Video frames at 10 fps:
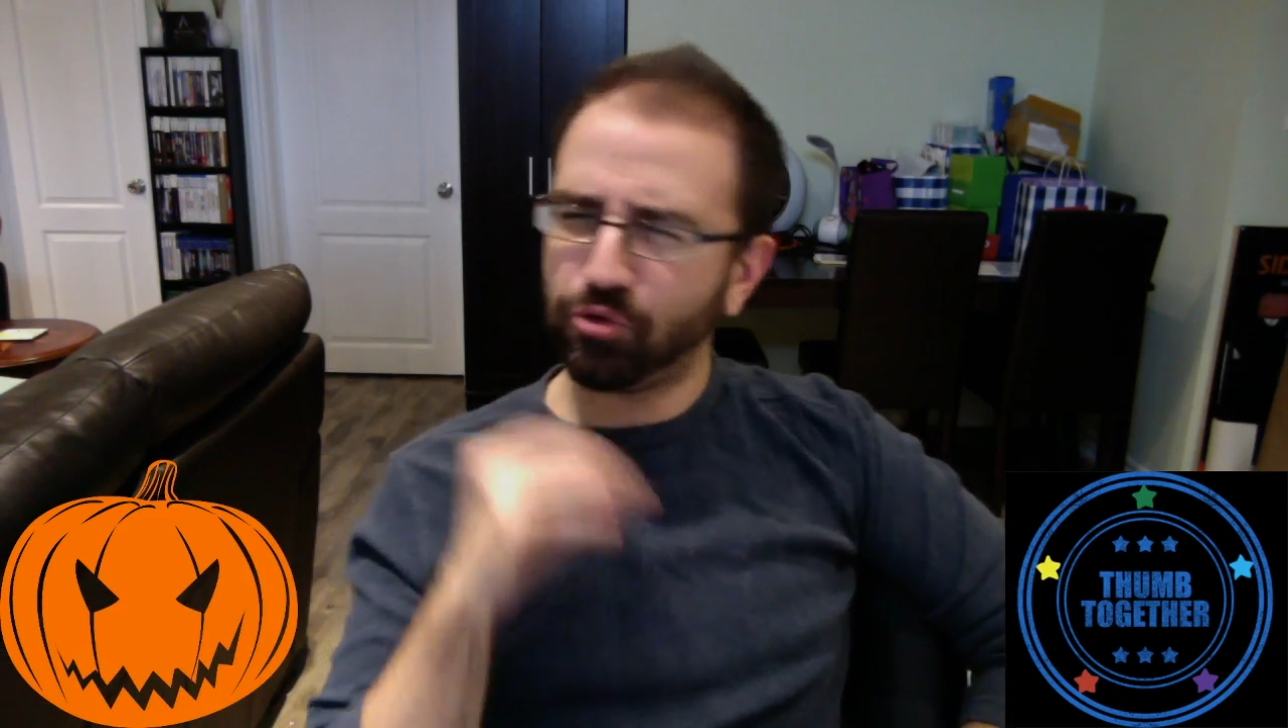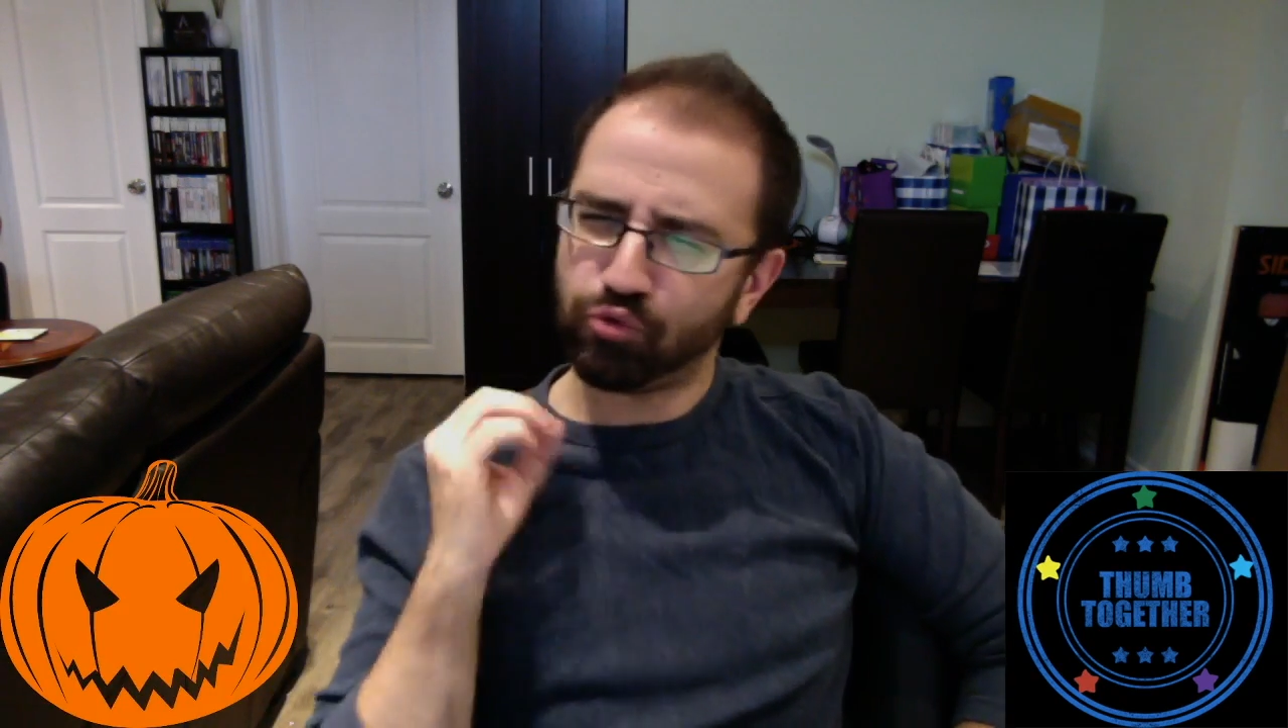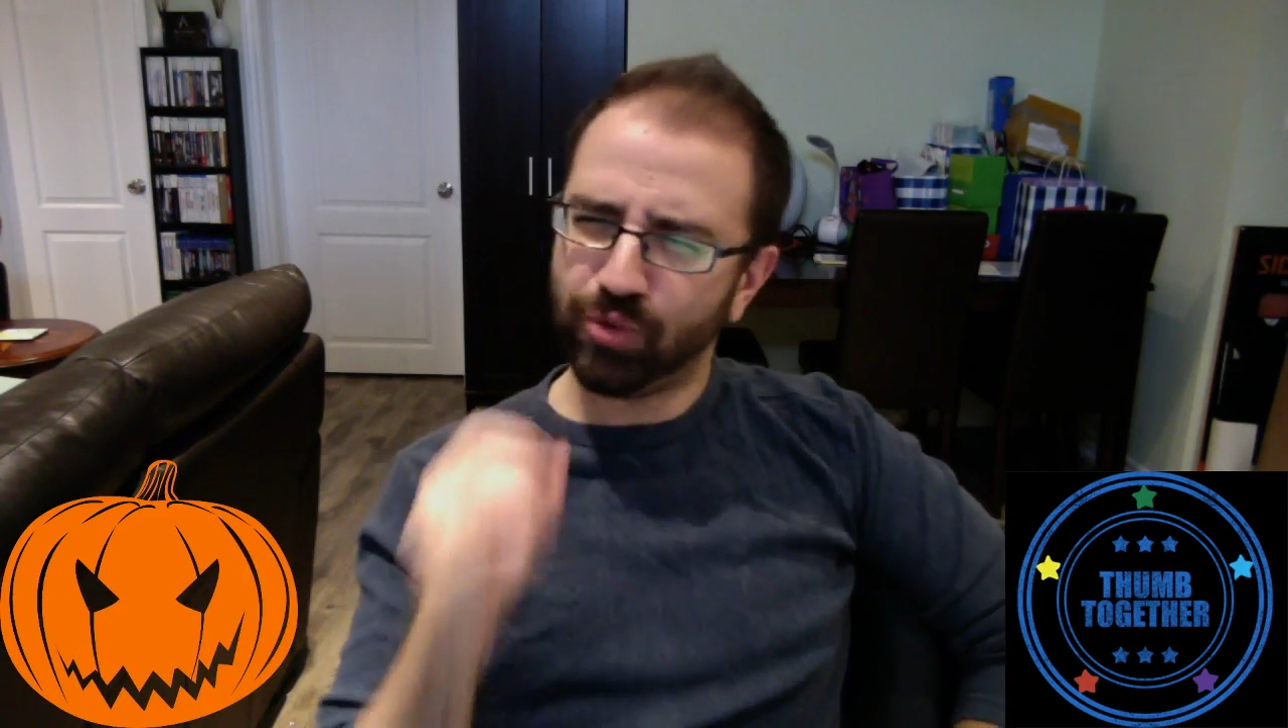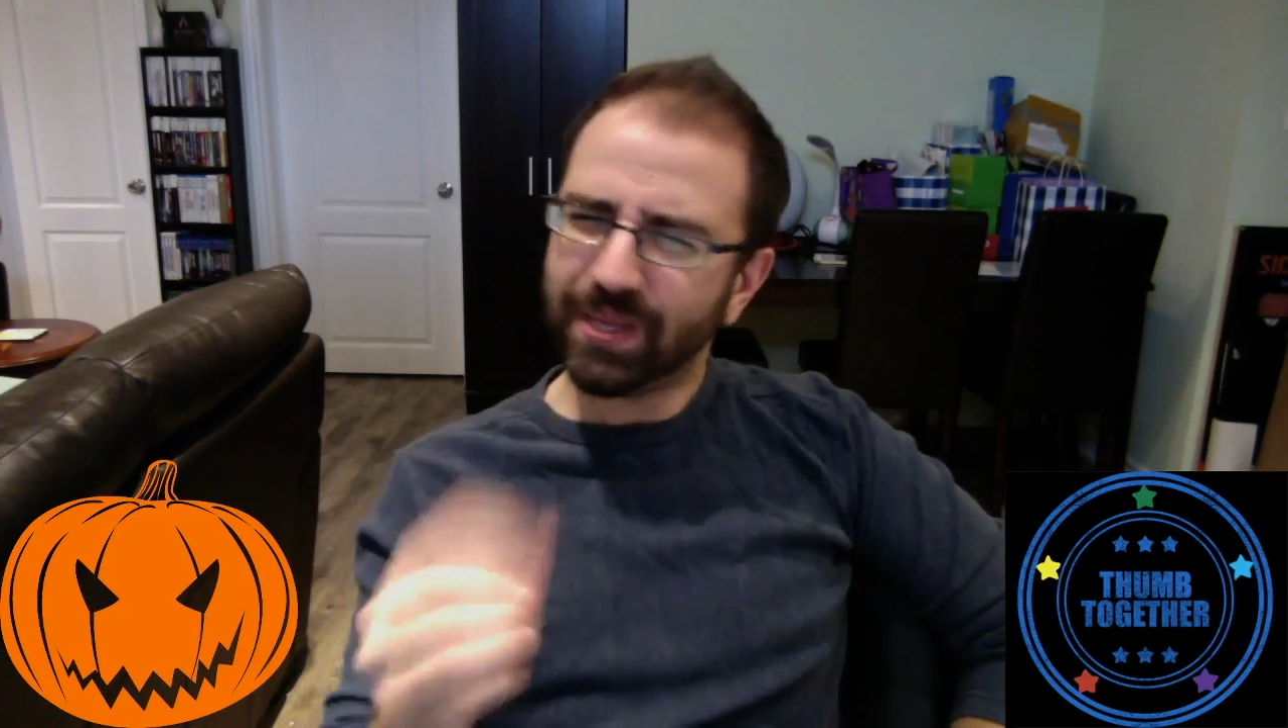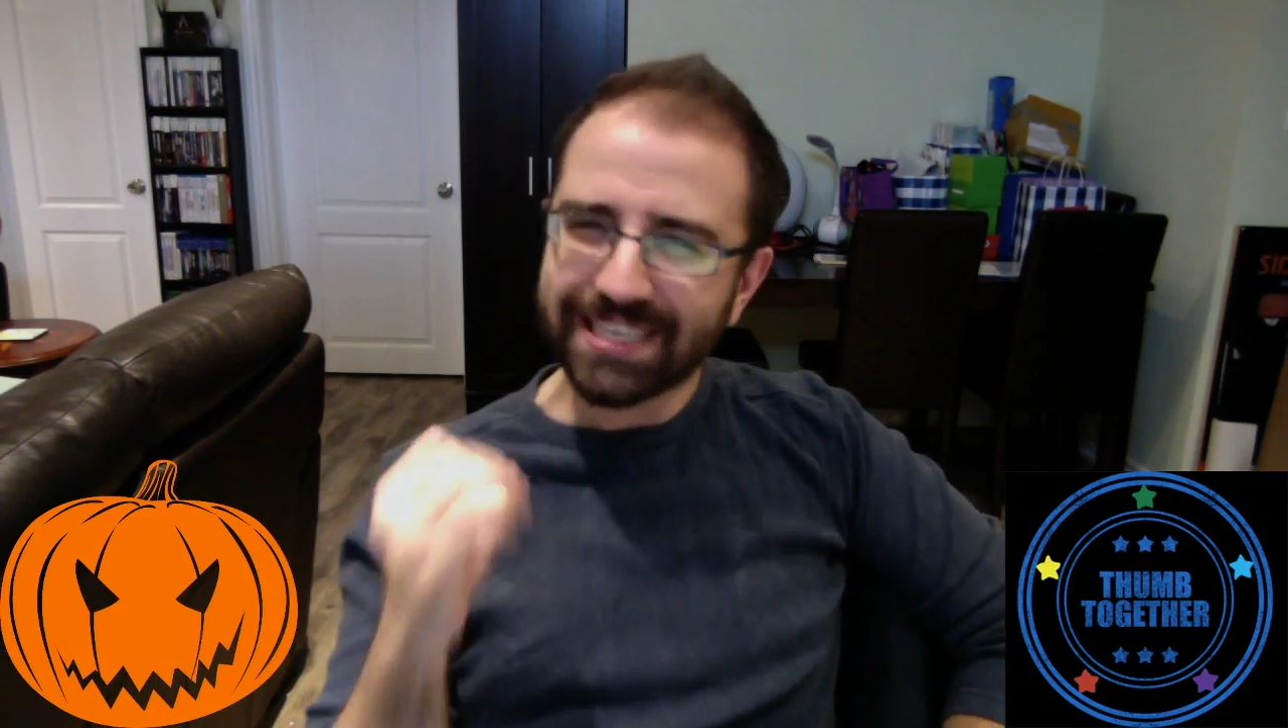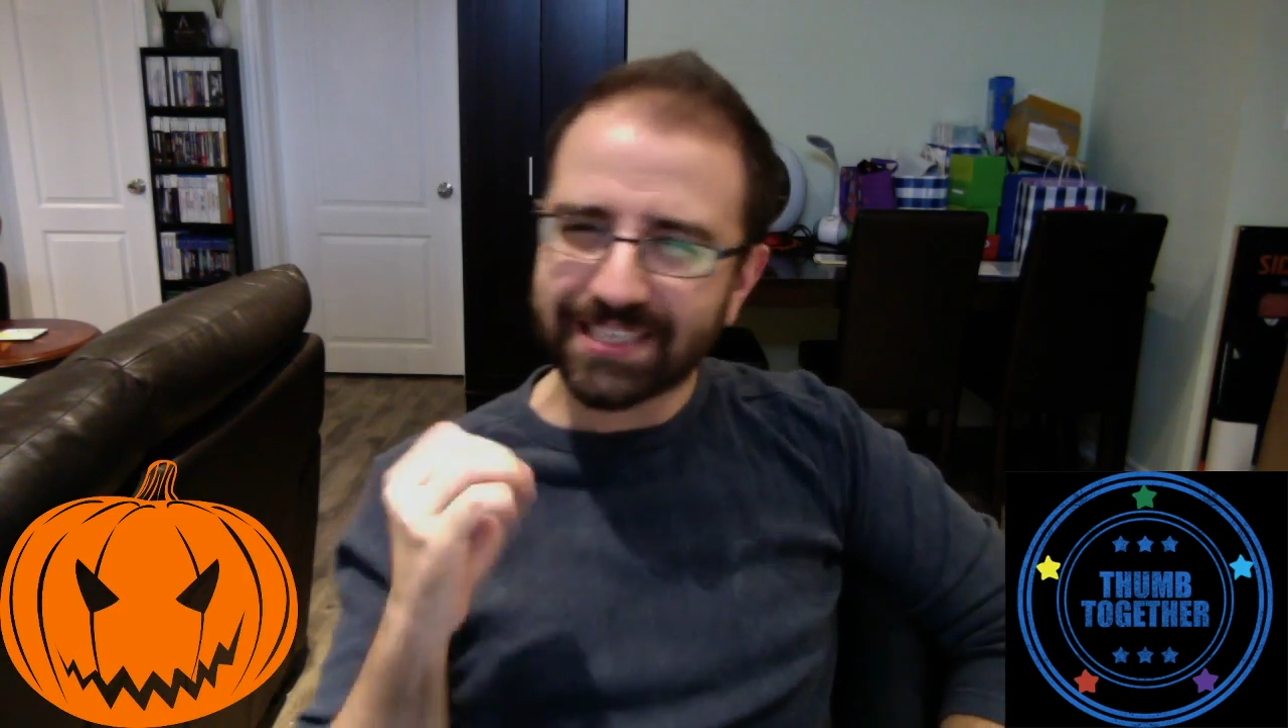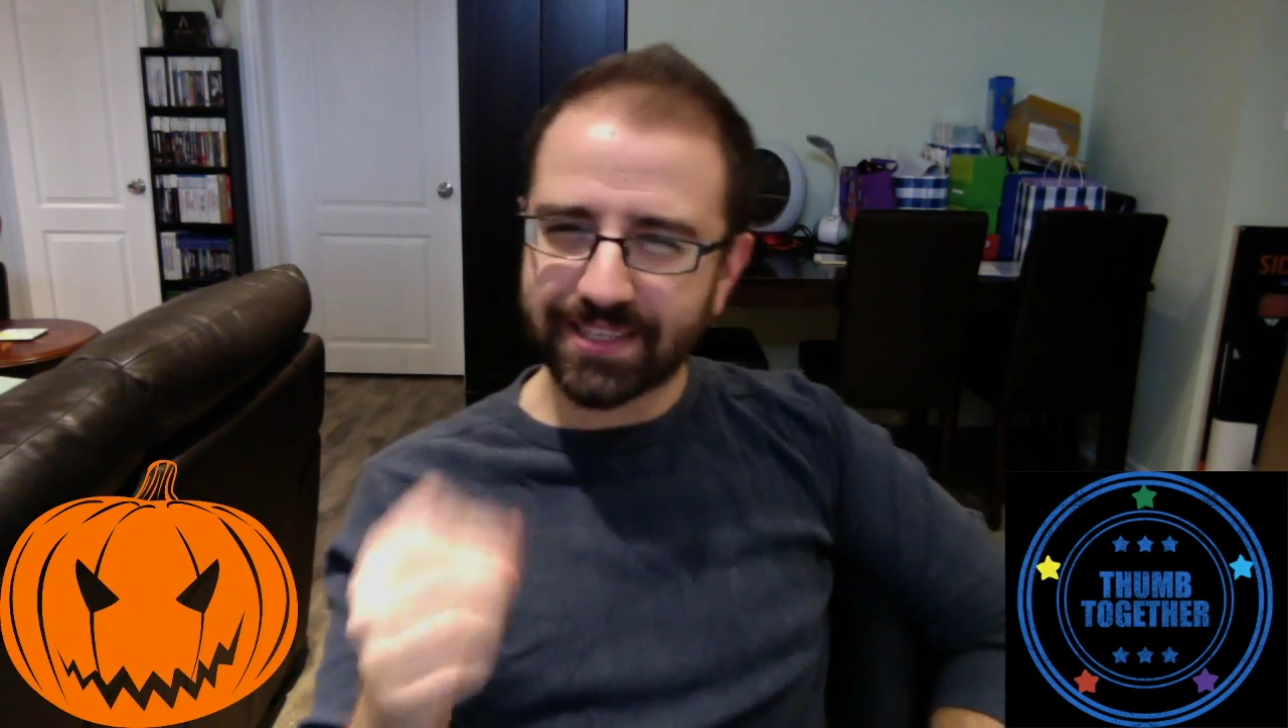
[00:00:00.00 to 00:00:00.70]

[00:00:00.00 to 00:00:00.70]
who really